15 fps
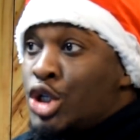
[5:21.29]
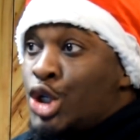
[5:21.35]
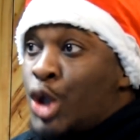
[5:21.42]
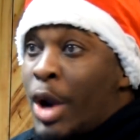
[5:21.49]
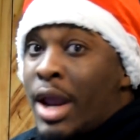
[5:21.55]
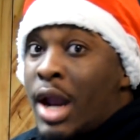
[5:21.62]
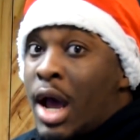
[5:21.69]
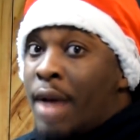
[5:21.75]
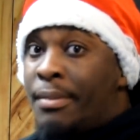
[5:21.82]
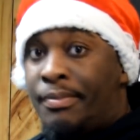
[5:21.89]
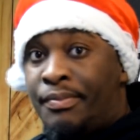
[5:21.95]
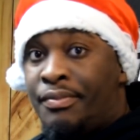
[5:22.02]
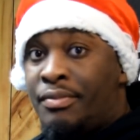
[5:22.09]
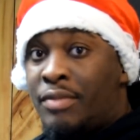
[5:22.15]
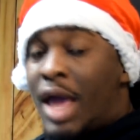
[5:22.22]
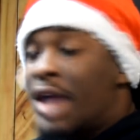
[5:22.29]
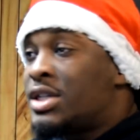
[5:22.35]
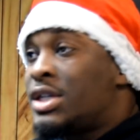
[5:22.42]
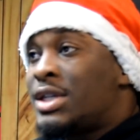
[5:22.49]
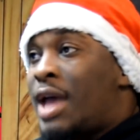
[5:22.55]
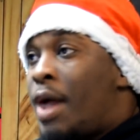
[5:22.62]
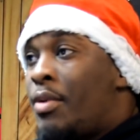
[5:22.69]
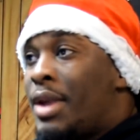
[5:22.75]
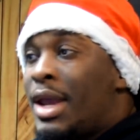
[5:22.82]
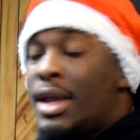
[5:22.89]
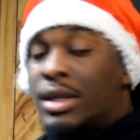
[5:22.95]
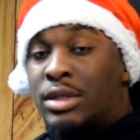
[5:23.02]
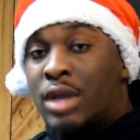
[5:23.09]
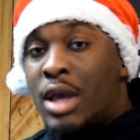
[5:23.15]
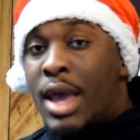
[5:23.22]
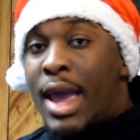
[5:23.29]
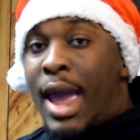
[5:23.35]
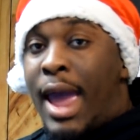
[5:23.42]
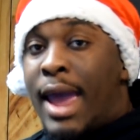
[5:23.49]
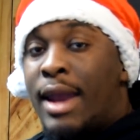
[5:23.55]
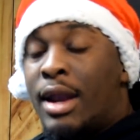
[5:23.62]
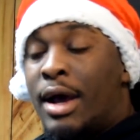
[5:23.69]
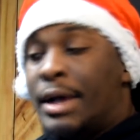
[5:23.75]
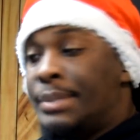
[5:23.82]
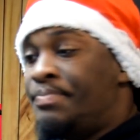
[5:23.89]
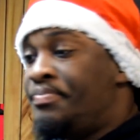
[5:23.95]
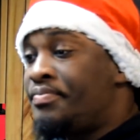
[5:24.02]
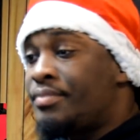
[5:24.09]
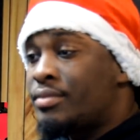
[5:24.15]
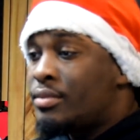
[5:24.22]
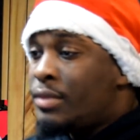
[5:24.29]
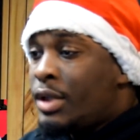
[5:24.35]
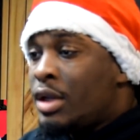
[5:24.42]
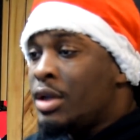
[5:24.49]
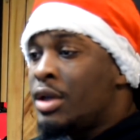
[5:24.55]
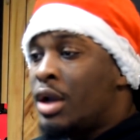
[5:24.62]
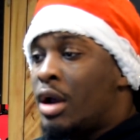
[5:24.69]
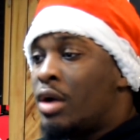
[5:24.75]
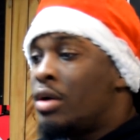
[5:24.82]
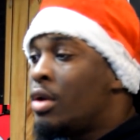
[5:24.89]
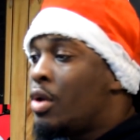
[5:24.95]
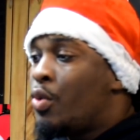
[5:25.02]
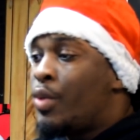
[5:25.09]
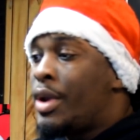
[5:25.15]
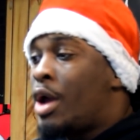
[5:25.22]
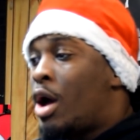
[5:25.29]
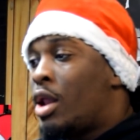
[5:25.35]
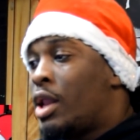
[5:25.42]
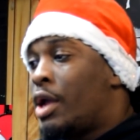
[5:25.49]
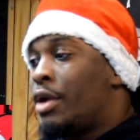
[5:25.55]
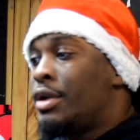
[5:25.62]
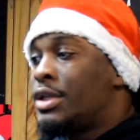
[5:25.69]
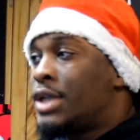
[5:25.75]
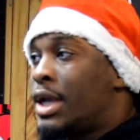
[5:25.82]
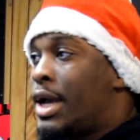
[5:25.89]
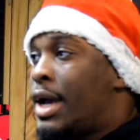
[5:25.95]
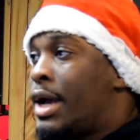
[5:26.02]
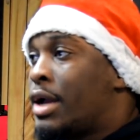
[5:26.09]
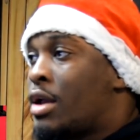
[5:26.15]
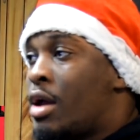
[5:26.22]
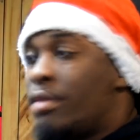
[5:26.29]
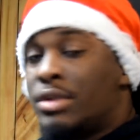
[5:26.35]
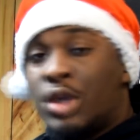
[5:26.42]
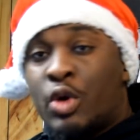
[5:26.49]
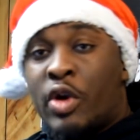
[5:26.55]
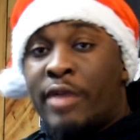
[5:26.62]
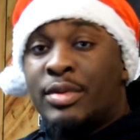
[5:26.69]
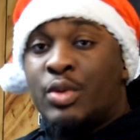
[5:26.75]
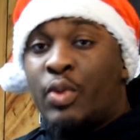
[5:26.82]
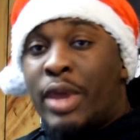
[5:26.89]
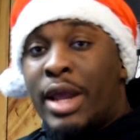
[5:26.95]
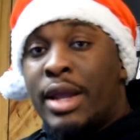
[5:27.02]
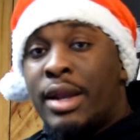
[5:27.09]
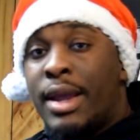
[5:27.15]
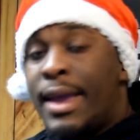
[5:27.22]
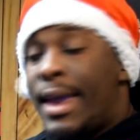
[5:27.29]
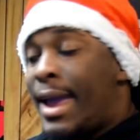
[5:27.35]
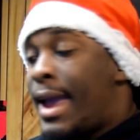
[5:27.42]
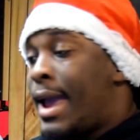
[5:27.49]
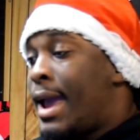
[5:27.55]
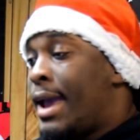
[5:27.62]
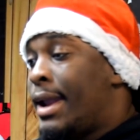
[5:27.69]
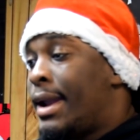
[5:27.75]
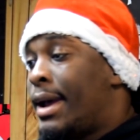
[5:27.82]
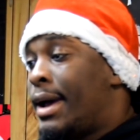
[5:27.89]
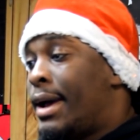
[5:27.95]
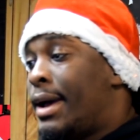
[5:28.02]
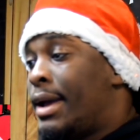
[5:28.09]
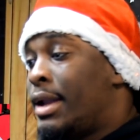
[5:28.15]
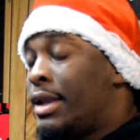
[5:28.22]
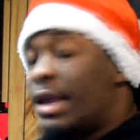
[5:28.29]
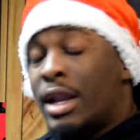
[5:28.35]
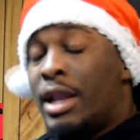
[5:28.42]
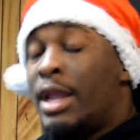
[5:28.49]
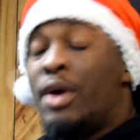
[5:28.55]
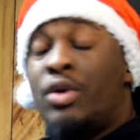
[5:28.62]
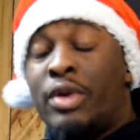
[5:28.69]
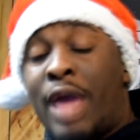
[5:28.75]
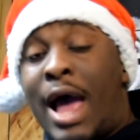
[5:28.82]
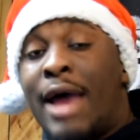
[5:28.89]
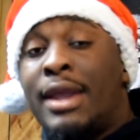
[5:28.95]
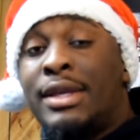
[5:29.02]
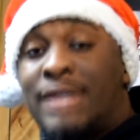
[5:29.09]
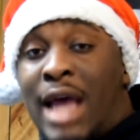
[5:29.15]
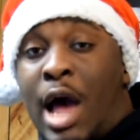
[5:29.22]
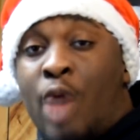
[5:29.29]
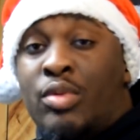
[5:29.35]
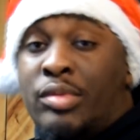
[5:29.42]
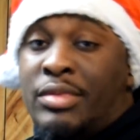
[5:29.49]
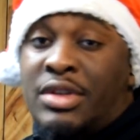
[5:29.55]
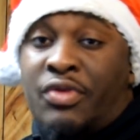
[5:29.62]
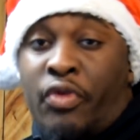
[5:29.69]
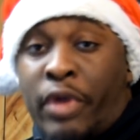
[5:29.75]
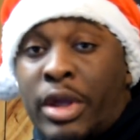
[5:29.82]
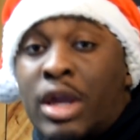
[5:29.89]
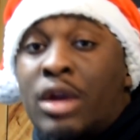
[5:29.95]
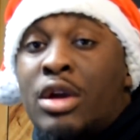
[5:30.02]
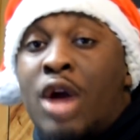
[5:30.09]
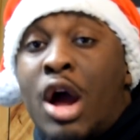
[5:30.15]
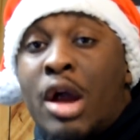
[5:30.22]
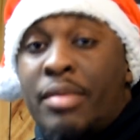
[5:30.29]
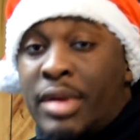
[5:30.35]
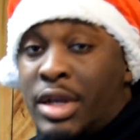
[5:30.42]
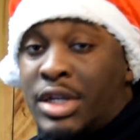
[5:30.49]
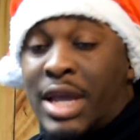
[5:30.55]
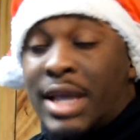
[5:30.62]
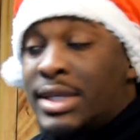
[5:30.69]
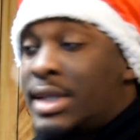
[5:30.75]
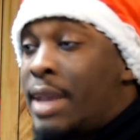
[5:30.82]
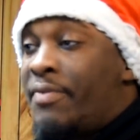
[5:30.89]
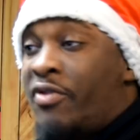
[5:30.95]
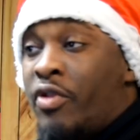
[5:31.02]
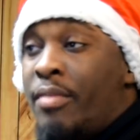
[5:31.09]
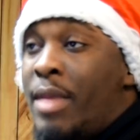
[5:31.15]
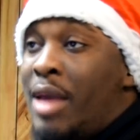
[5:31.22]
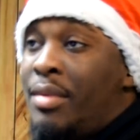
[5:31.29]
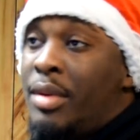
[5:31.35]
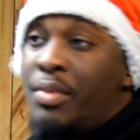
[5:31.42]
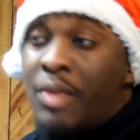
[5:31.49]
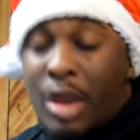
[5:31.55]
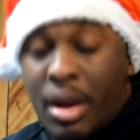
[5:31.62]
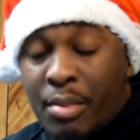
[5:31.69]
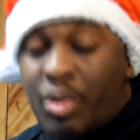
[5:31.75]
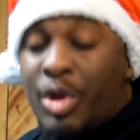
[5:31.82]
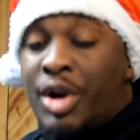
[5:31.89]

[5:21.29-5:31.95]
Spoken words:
Straight up. That's just how it is. And you know, we all learn to come to grips with it. And Lil Yachty's album is freaking garbage, except for maybe